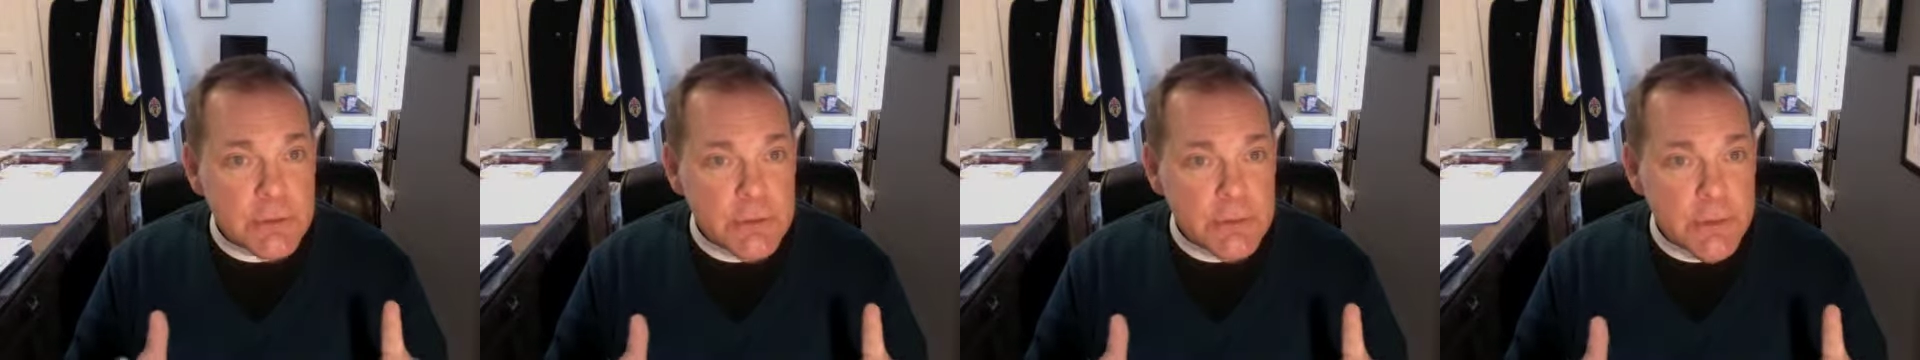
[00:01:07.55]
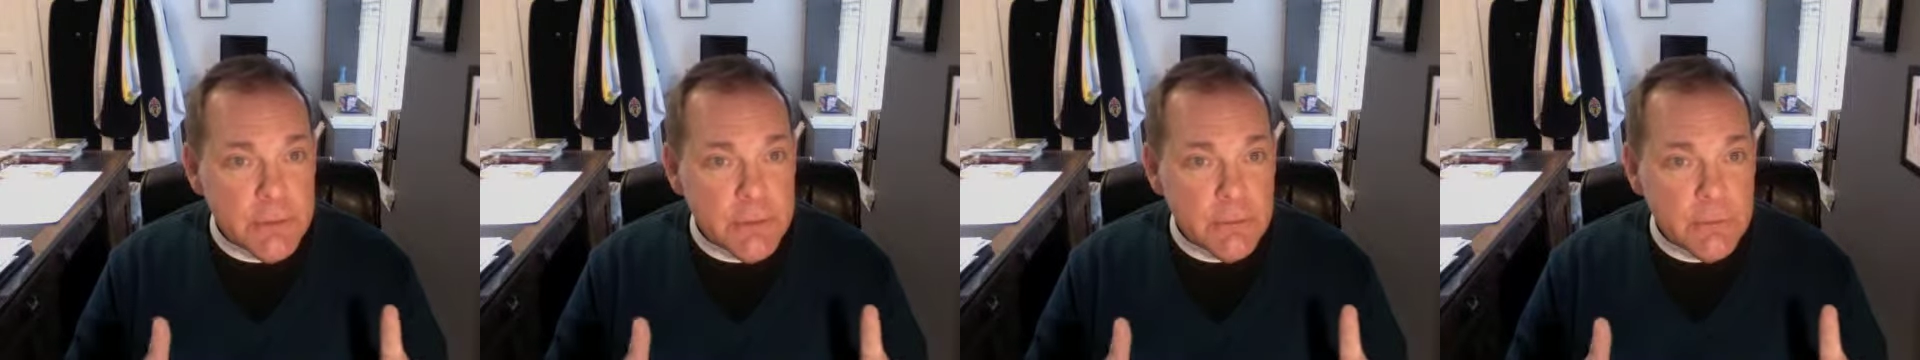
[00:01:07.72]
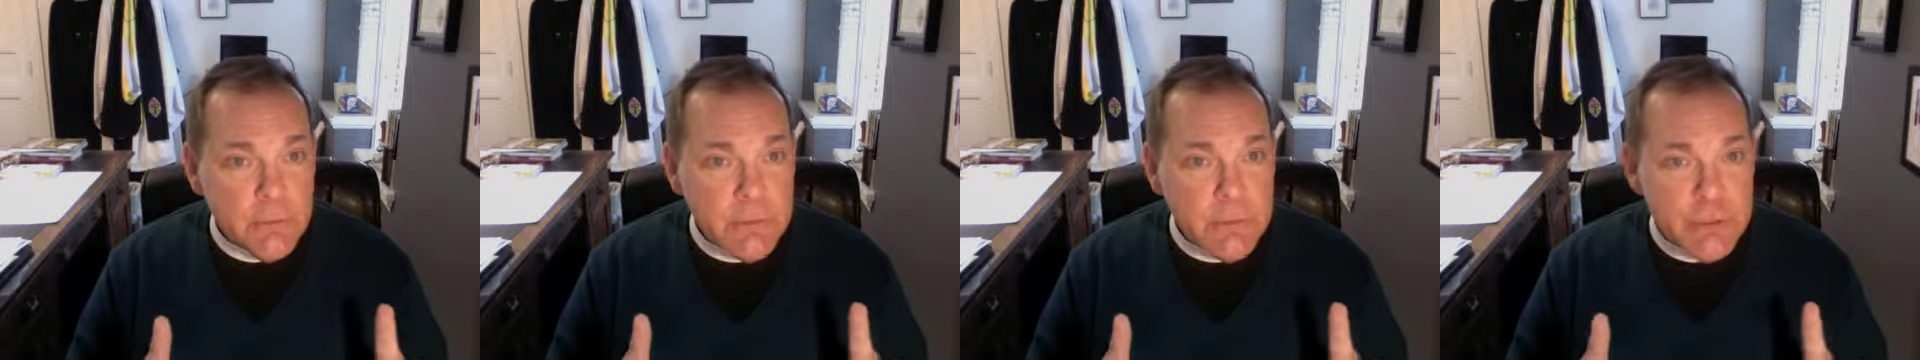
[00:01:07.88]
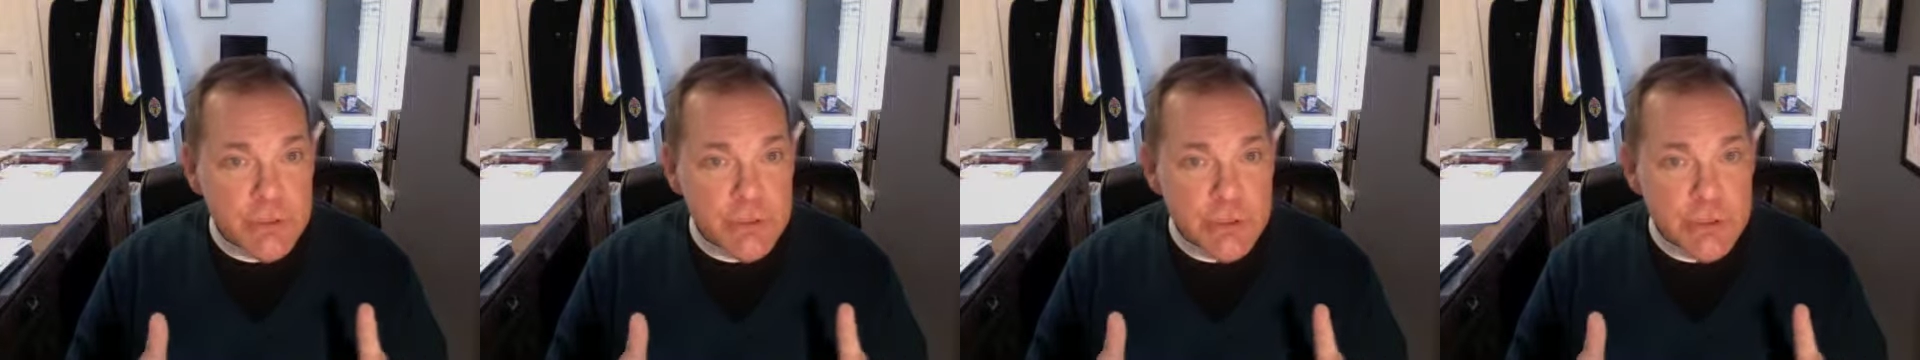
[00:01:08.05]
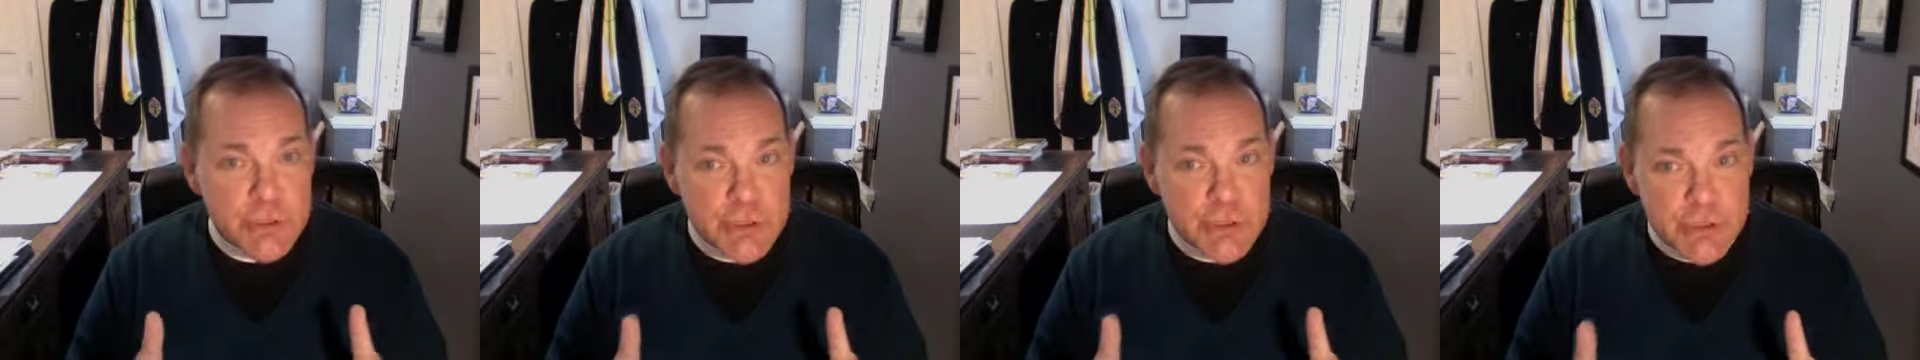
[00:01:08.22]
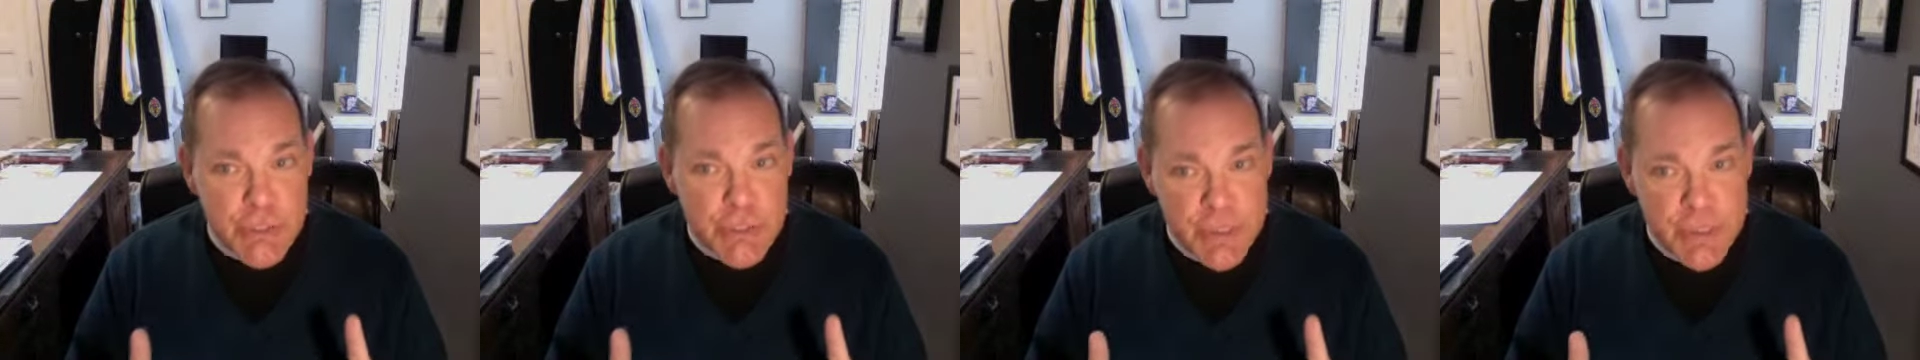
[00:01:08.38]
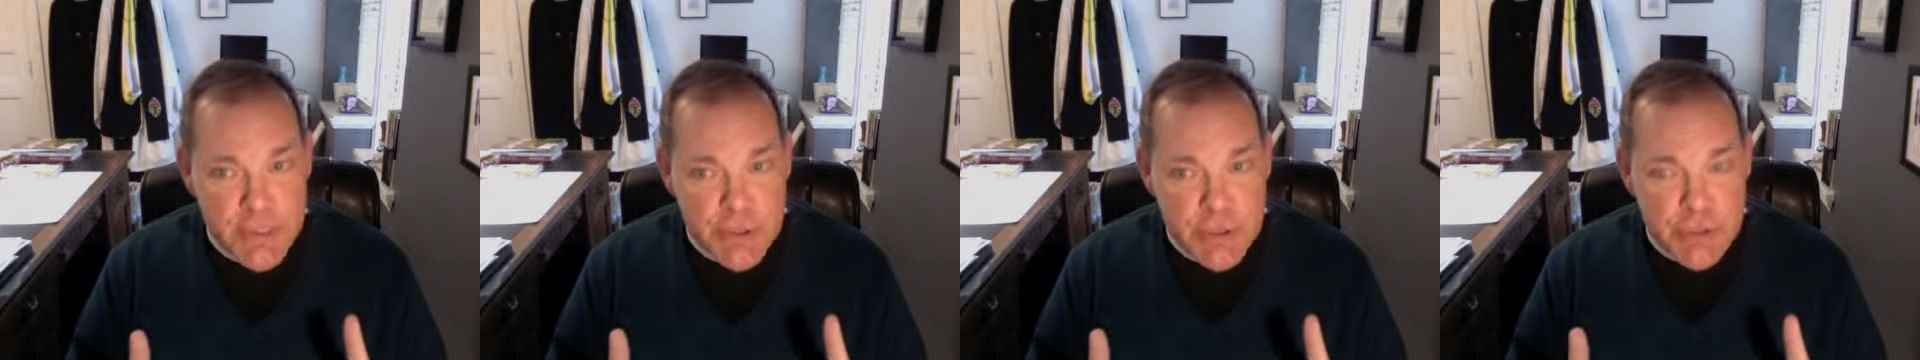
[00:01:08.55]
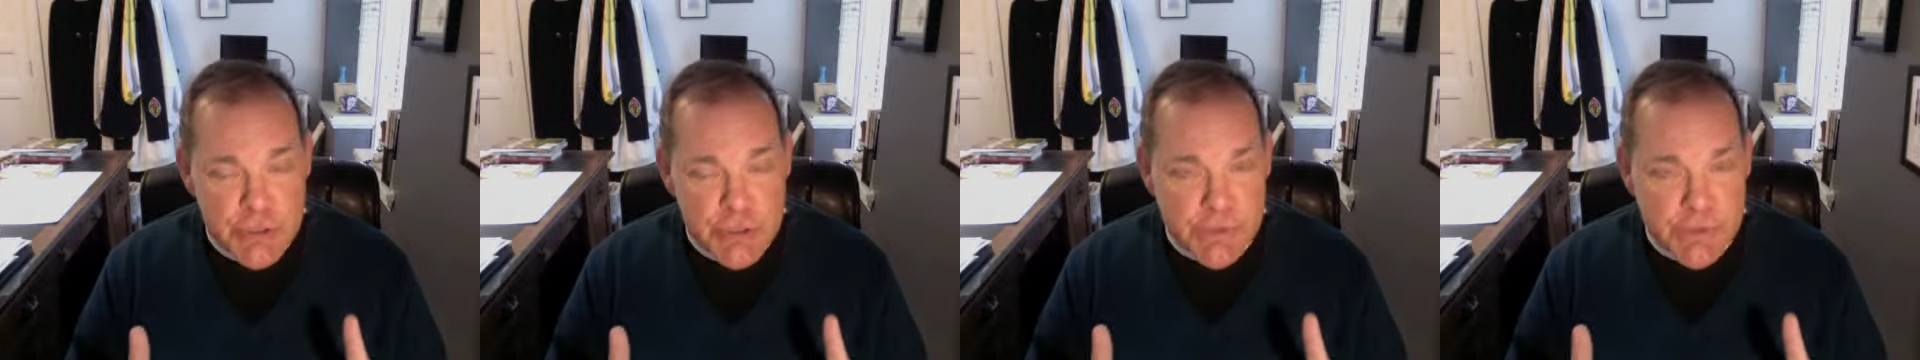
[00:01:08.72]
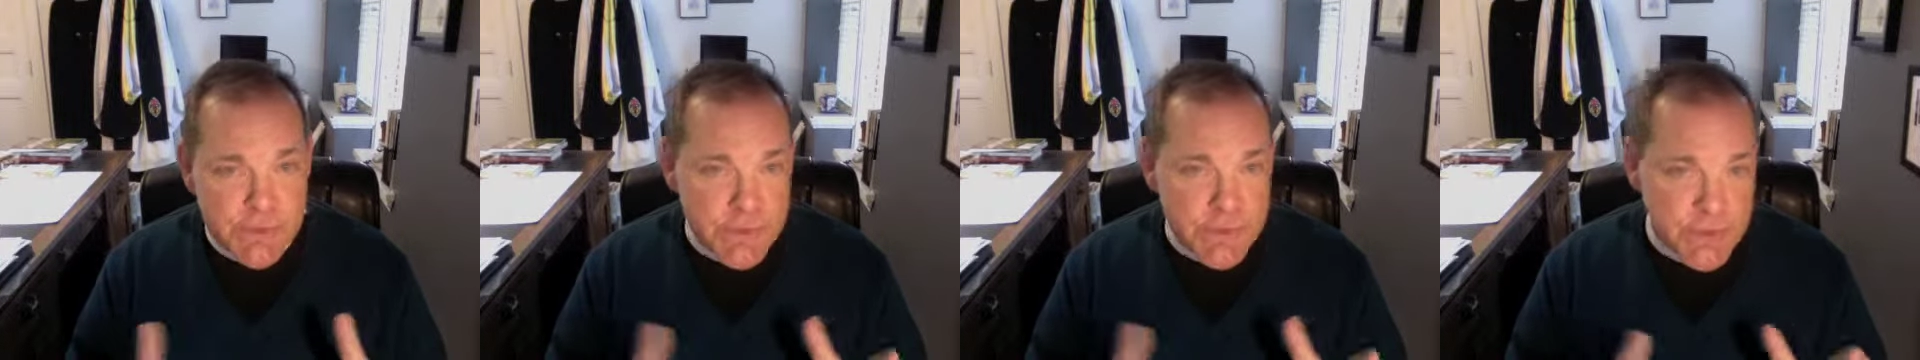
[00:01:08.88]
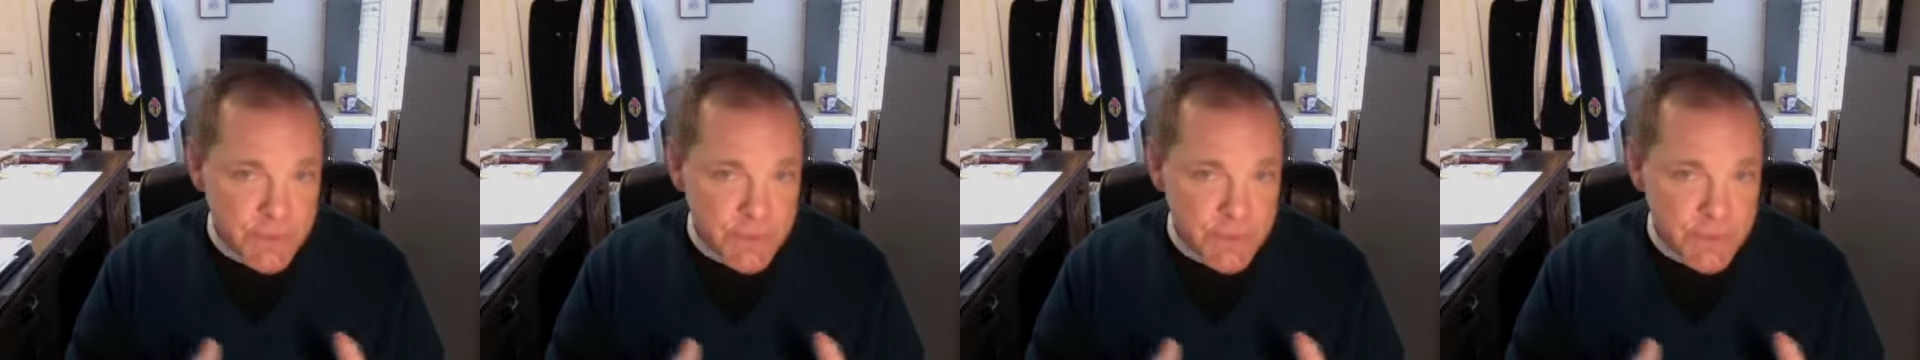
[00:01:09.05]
language changes